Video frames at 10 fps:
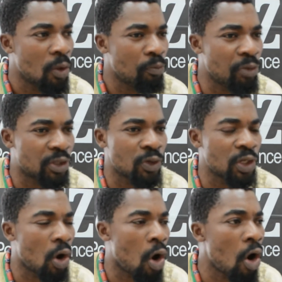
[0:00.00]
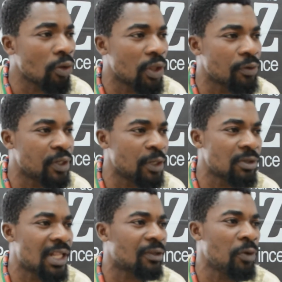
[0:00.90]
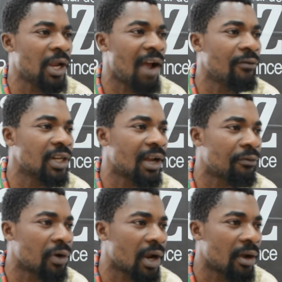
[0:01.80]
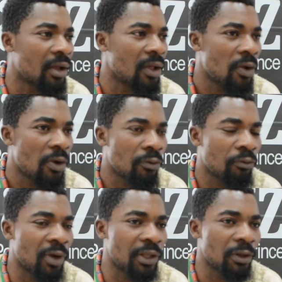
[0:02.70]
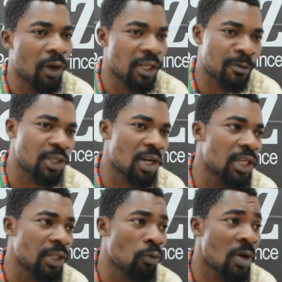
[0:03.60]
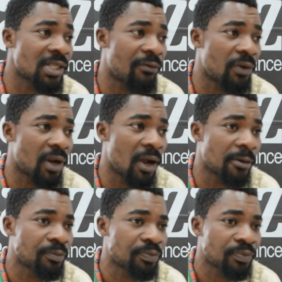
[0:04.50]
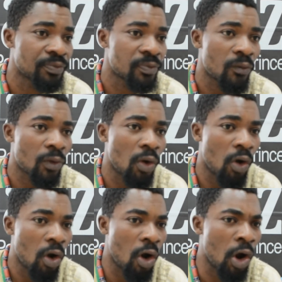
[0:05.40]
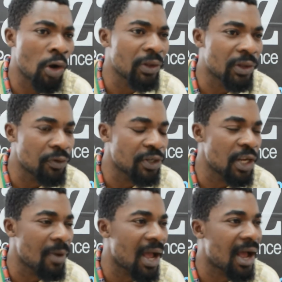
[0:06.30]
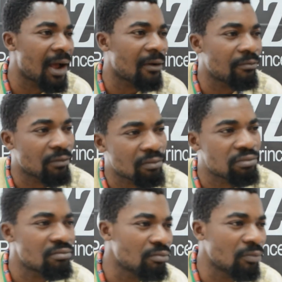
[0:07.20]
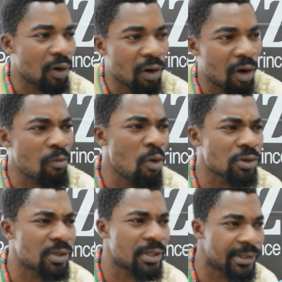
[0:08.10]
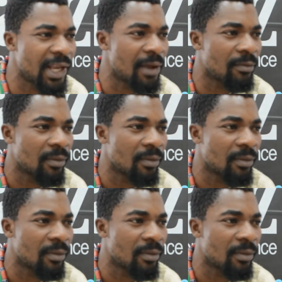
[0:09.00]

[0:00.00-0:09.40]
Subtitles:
between all the rhythms that we have in Africa. But especially in West Africa, all the rhythms are almost the same.